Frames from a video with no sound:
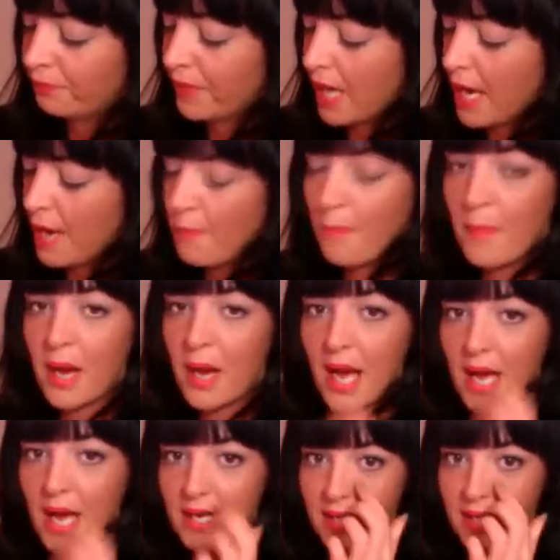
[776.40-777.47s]

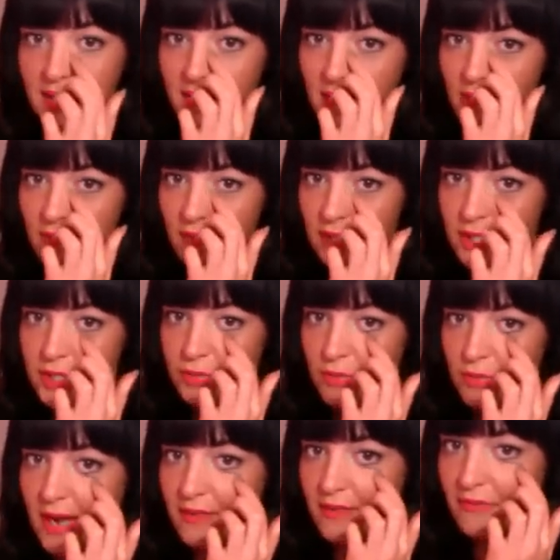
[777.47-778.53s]
And I can get really
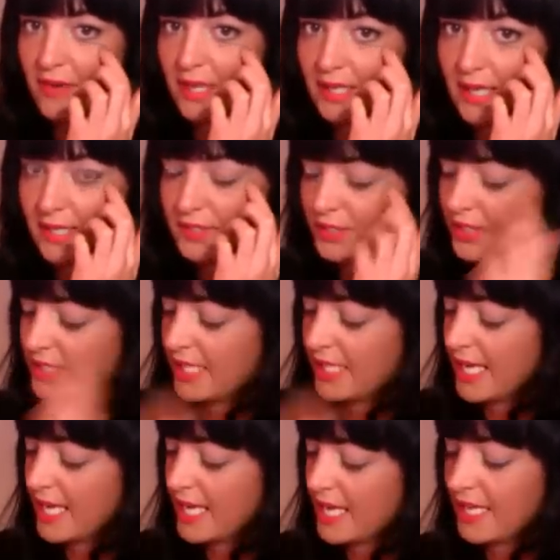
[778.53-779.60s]
dry fine lines under
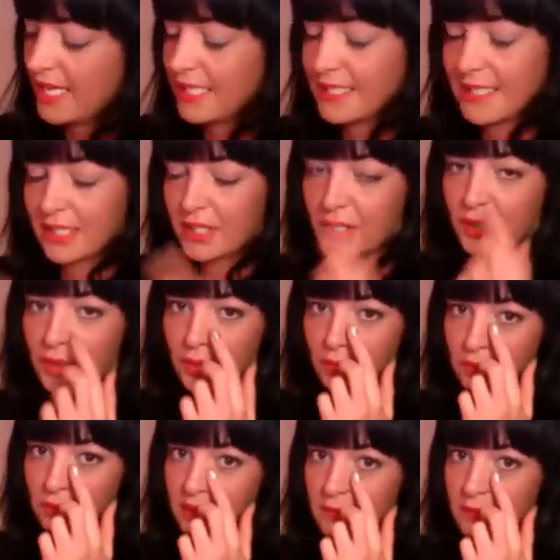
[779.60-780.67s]
here, and it's like a
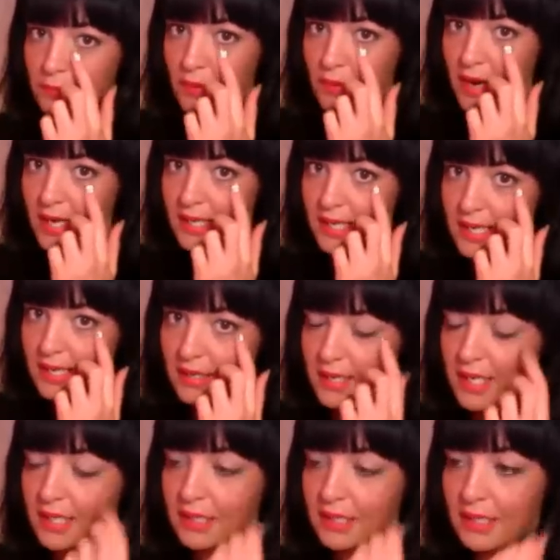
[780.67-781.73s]
cooling, brightening
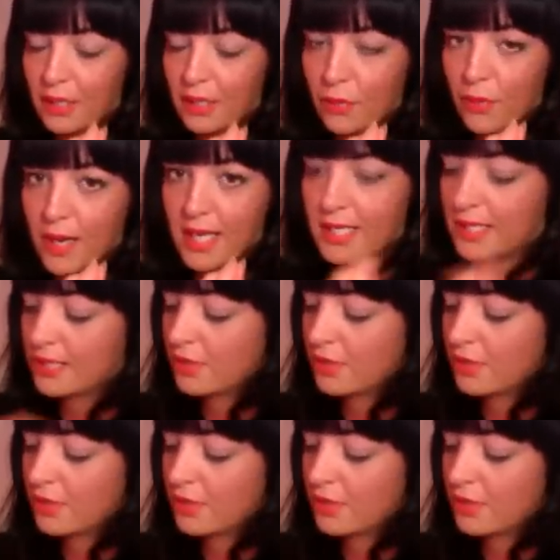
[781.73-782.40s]
liquid.